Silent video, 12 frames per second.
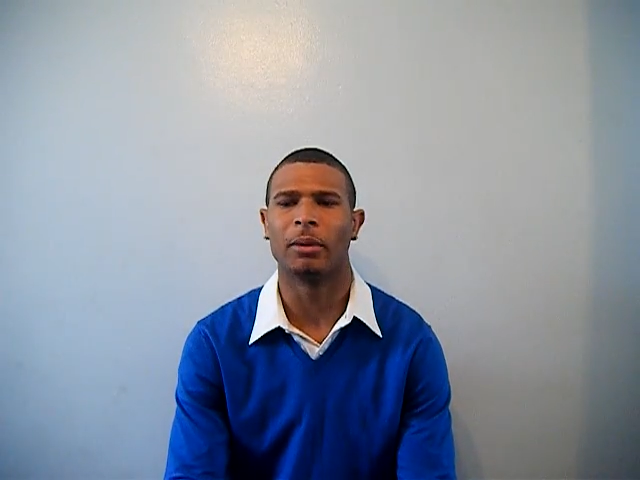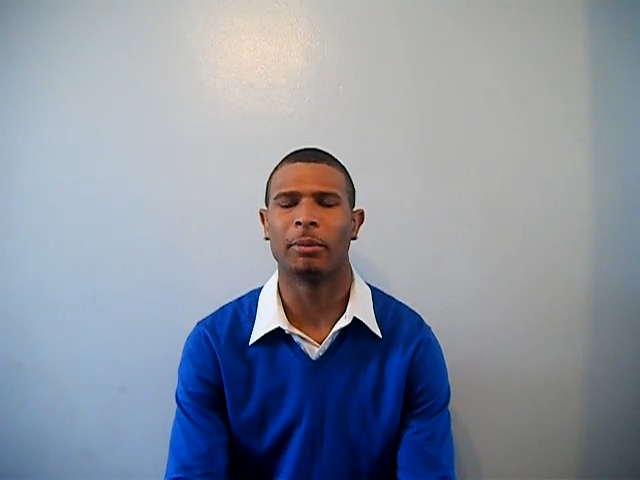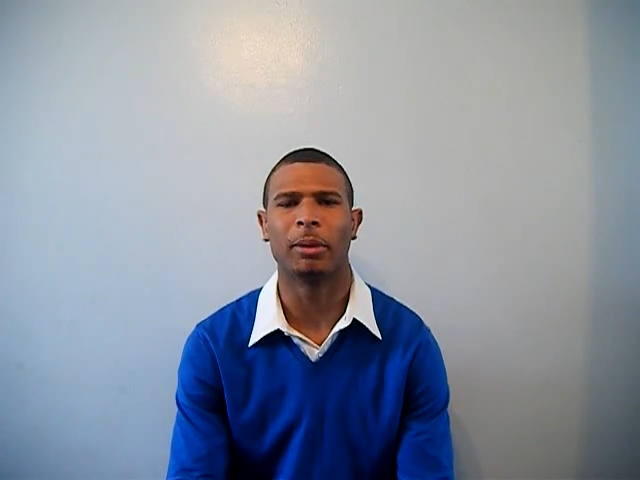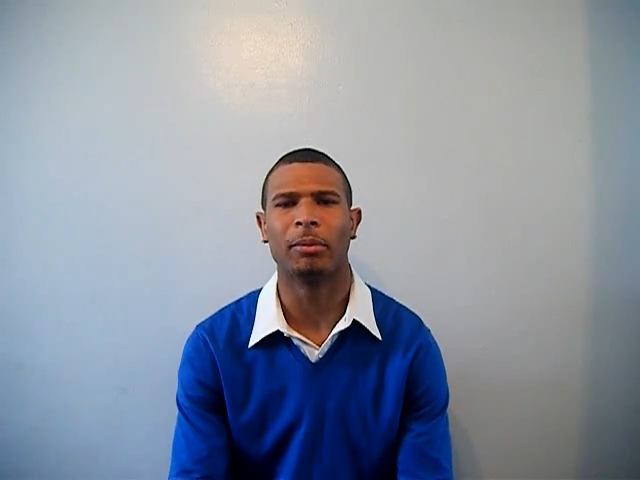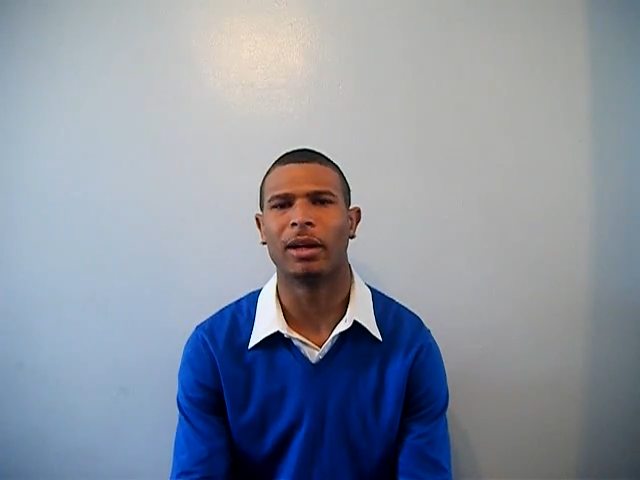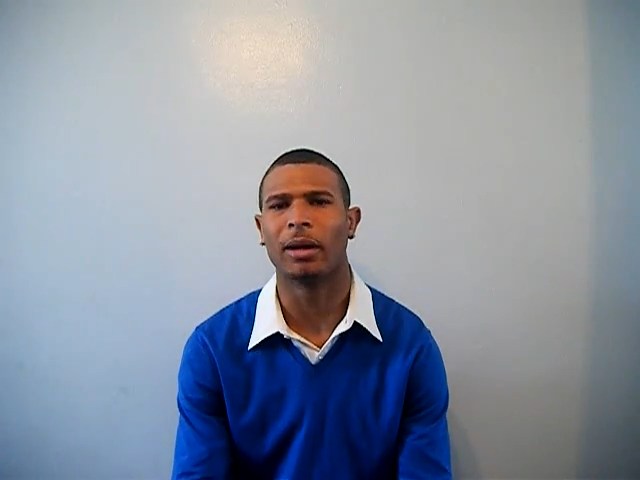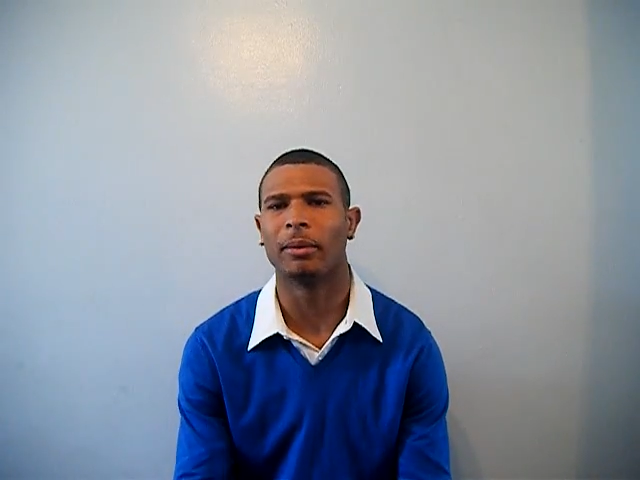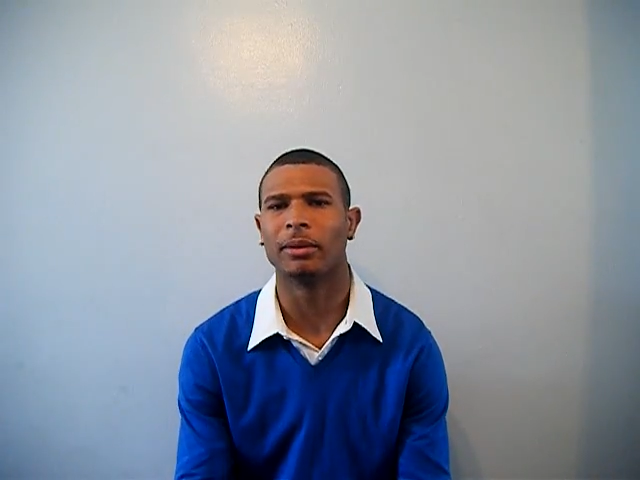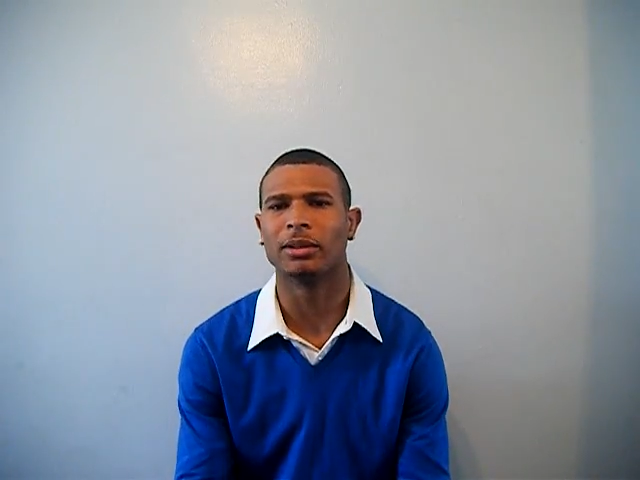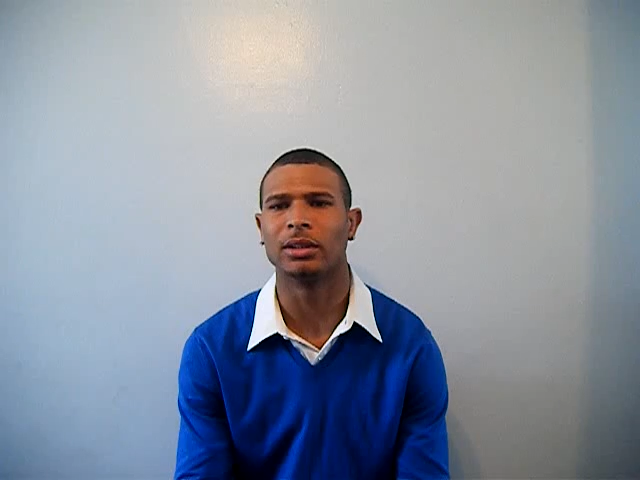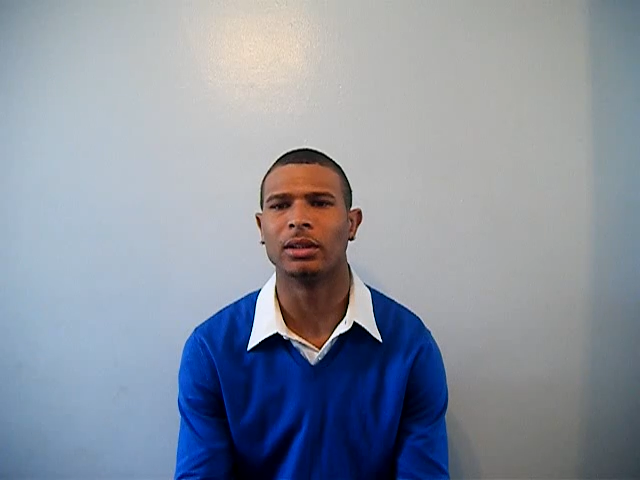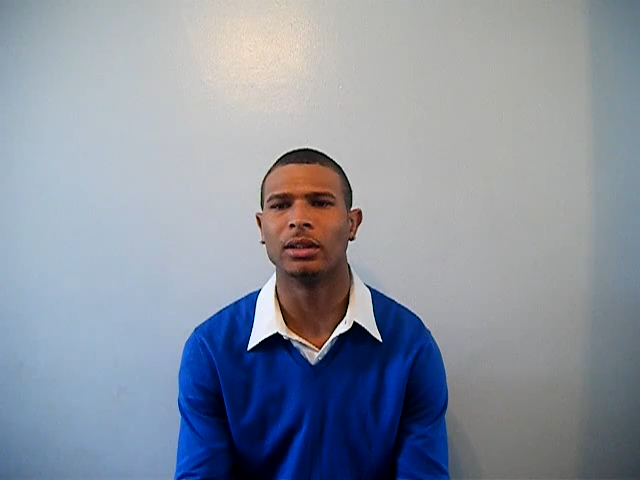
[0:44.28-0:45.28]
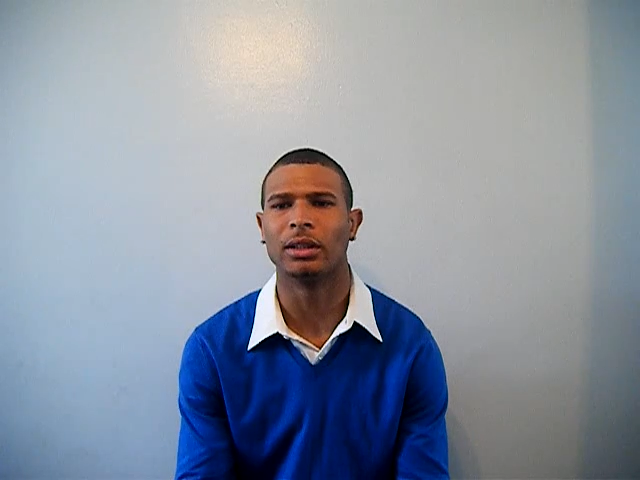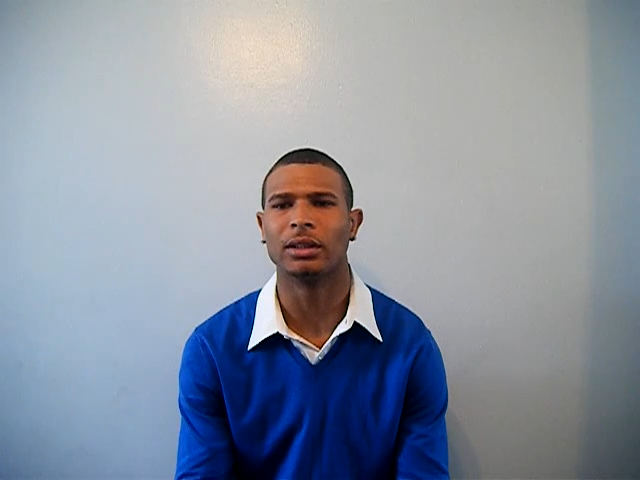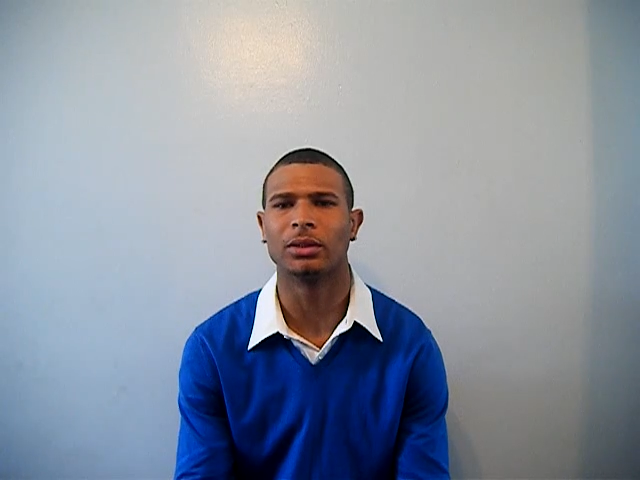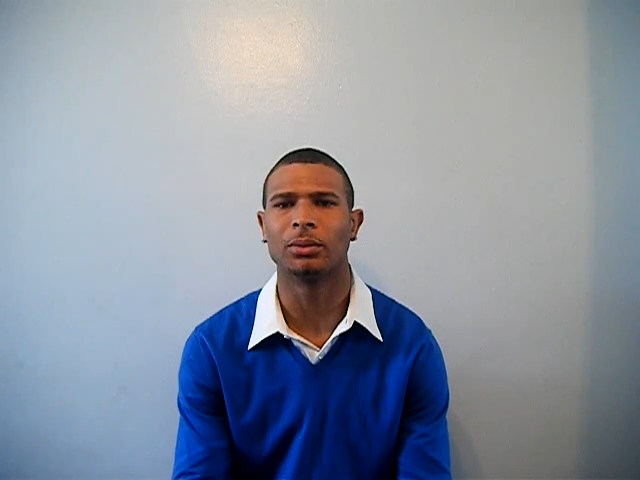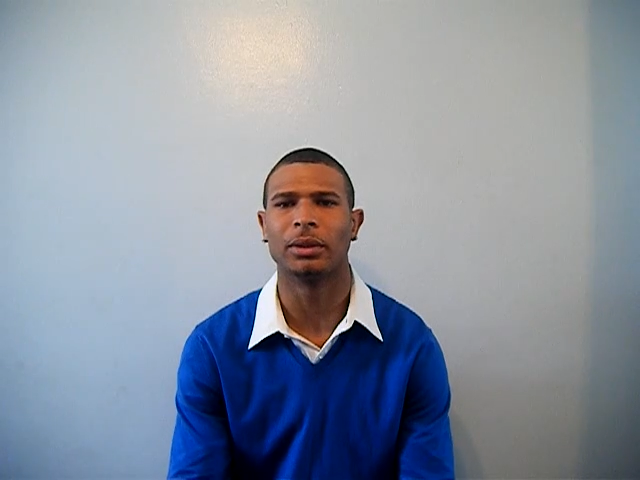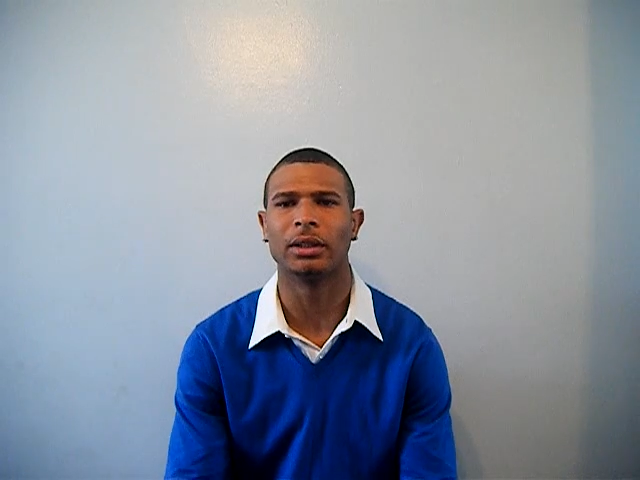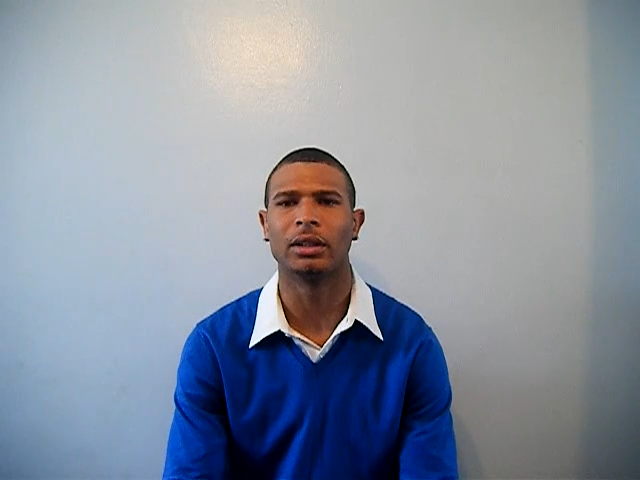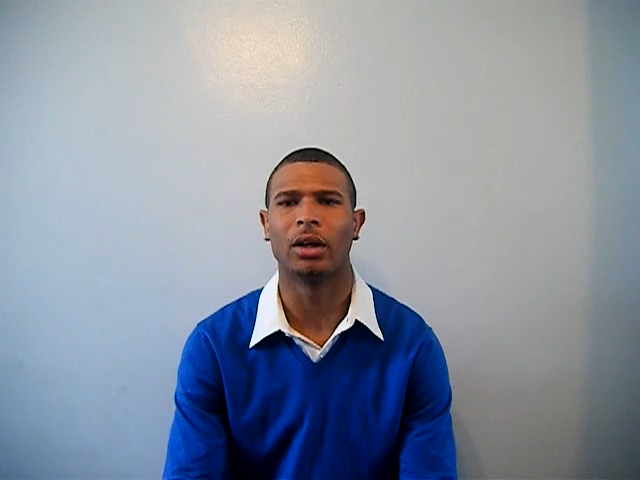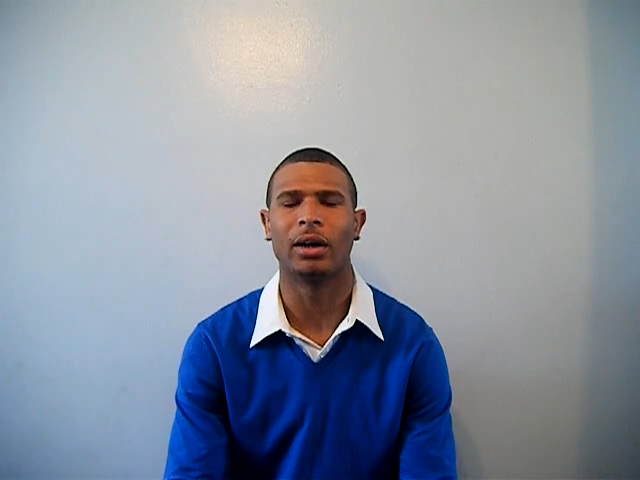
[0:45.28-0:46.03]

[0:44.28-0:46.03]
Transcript: People come up to us with